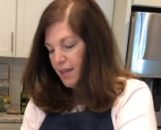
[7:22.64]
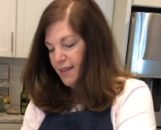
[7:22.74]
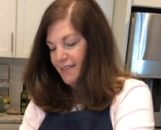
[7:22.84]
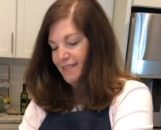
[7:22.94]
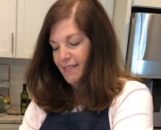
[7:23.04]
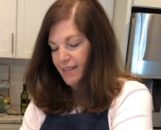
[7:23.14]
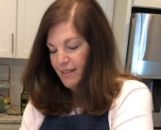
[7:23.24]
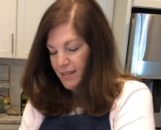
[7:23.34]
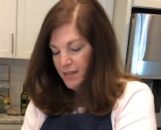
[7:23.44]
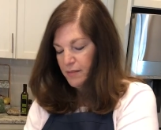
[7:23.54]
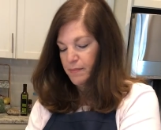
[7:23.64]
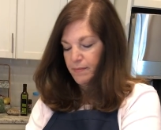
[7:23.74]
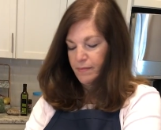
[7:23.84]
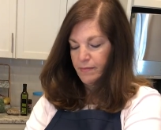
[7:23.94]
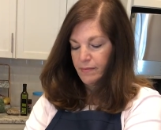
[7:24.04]

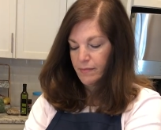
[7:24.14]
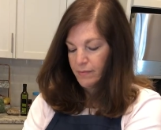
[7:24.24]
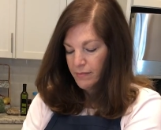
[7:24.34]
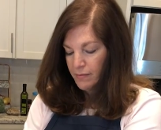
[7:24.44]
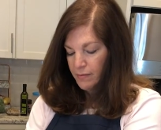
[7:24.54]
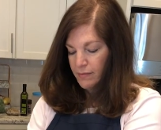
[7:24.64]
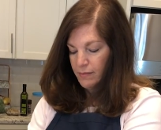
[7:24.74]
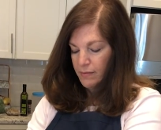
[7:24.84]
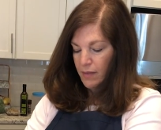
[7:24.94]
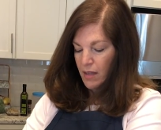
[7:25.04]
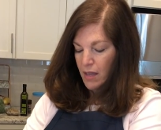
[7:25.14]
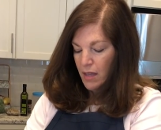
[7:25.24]
(silence)